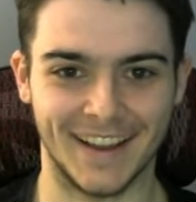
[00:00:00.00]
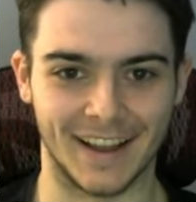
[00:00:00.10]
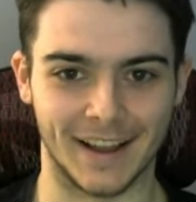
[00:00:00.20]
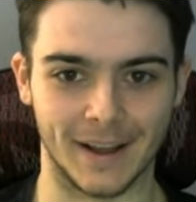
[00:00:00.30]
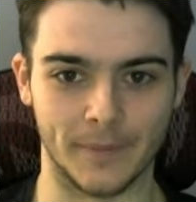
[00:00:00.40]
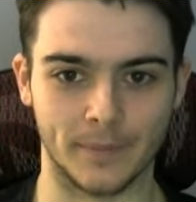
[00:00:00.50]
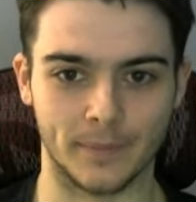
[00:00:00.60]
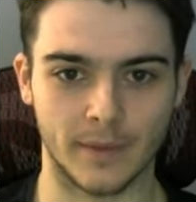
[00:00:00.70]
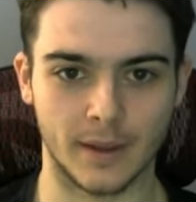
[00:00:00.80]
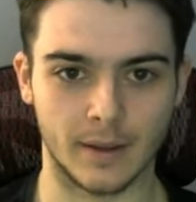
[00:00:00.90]

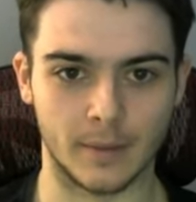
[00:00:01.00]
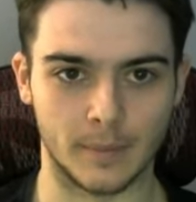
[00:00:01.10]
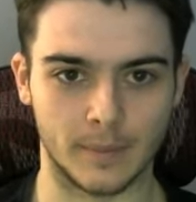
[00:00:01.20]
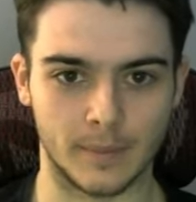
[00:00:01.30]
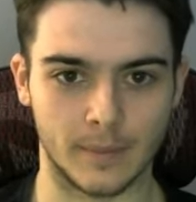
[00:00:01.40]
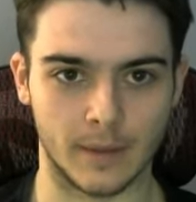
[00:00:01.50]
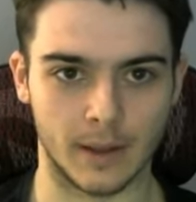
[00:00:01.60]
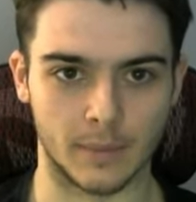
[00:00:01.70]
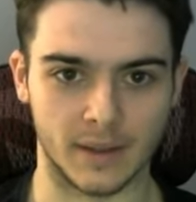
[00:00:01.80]
But